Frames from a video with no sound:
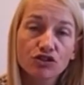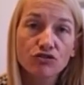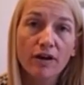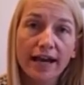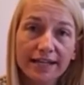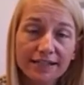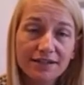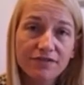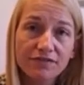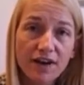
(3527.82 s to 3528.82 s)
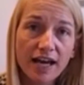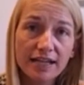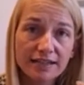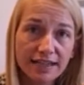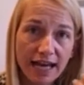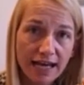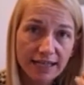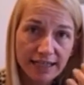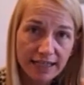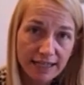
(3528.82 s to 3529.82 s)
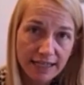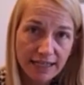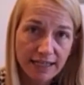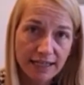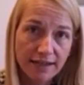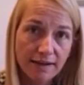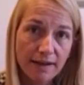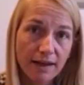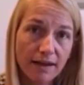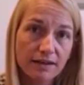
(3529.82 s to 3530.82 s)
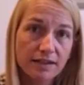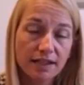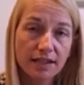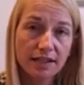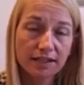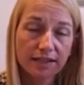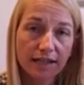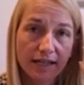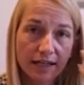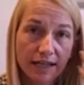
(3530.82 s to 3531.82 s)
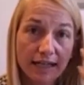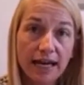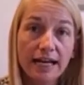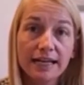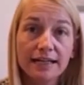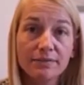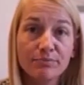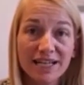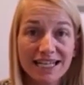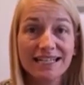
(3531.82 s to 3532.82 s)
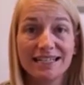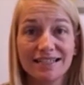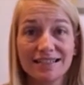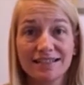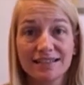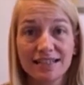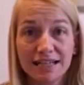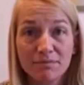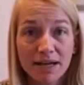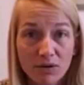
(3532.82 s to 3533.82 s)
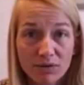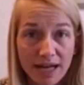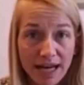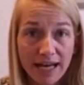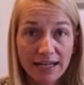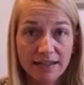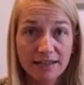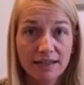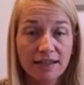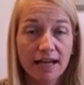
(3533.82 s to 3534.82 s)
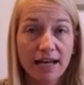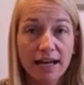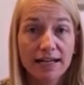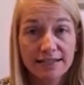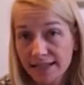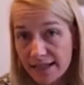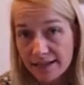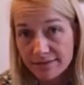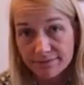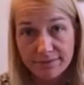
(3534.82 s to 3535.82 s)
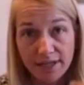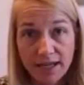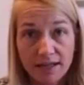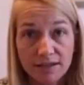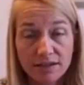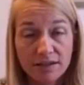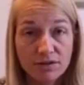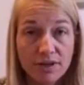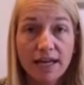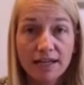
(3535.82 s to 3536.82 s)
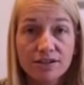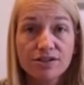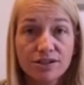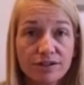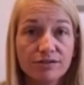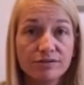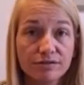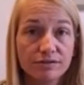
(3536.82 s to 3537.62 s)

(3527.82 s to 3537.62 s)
trying to find that key to, to getting peace in my own head. And I did it. And you can too.